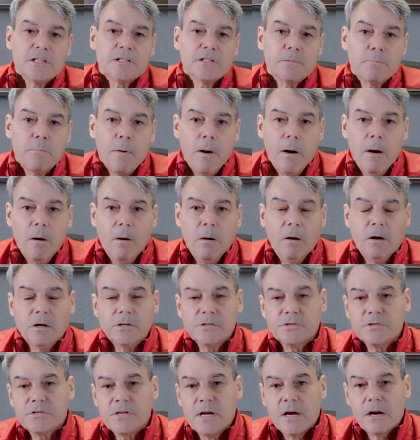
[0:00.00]

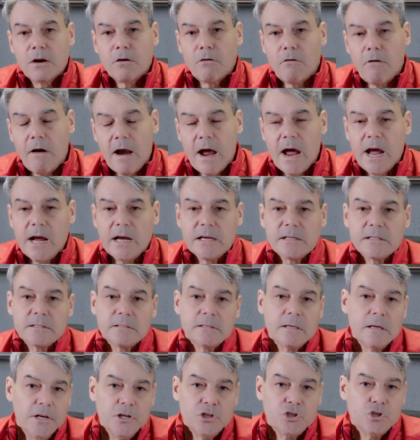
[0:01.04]
spalls,
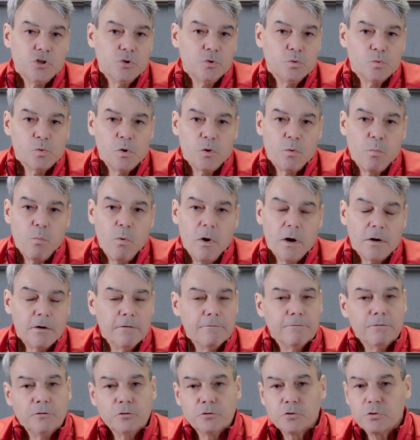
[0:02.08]
cracks, issues with water
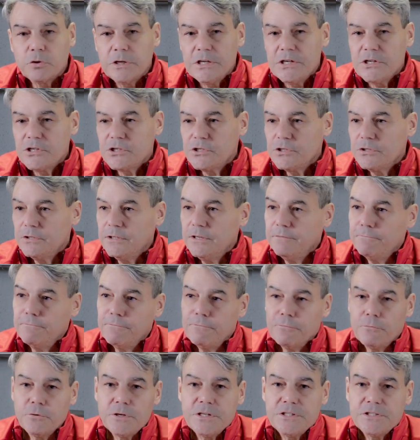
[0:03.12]
infiltration and
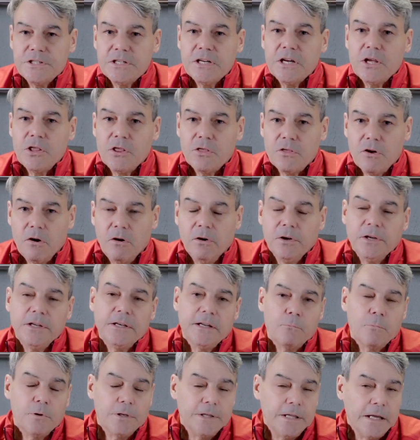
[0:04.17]
freezing and
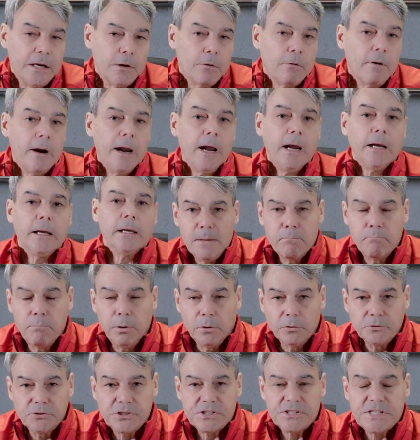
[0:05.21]
thawing. When they crack, it
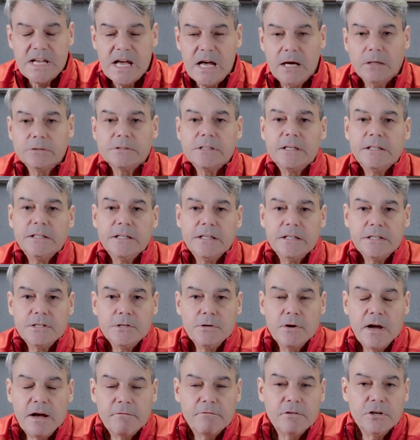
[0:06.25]
bulges out and then
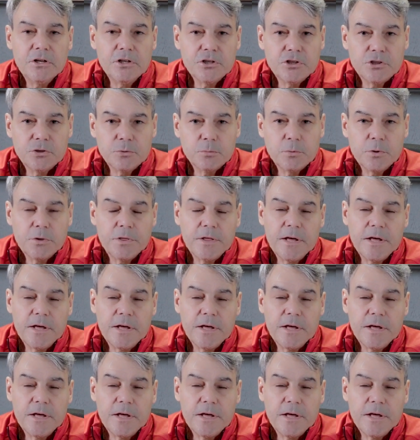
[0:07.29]
you have an issue with